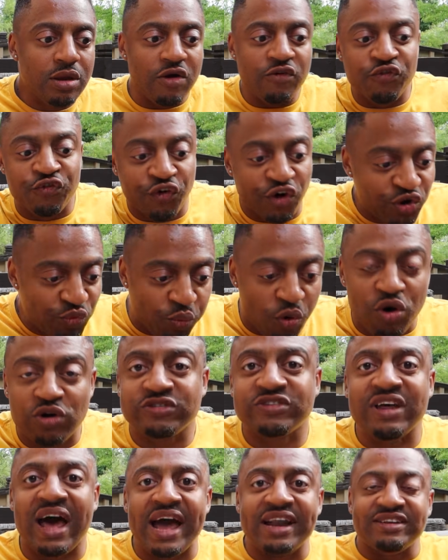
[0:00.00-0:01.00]

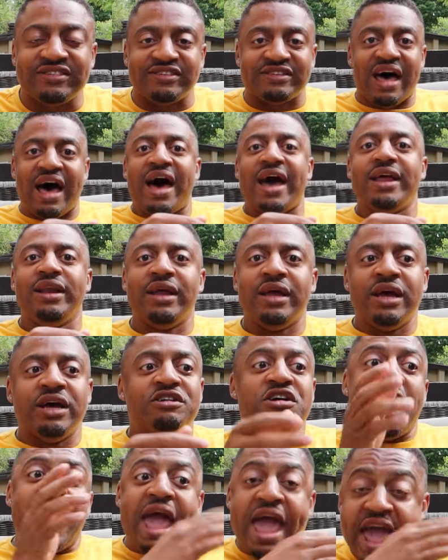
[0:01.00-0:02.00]
Footwork side to side,
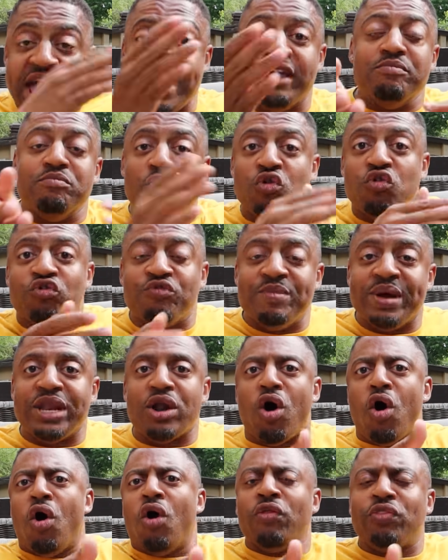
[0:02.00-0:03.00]
head movement,
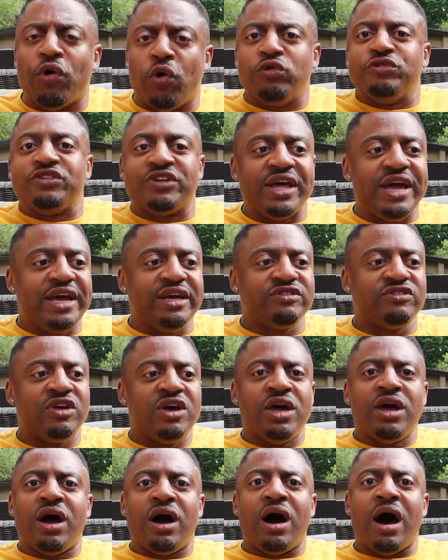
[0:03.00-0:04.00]
all those things.
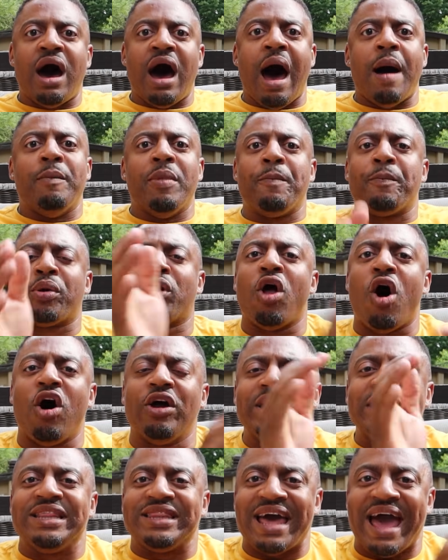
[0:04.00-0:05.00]
I'm
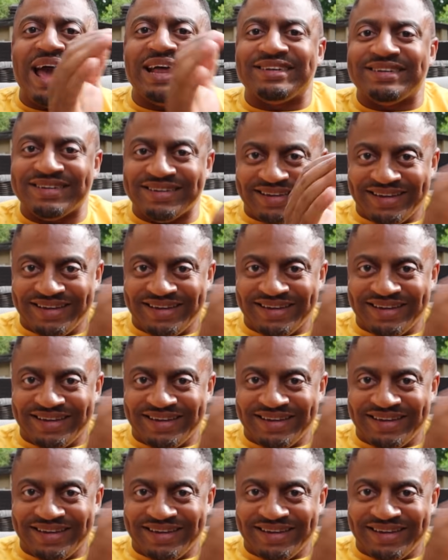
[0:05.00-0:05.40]
applauding that.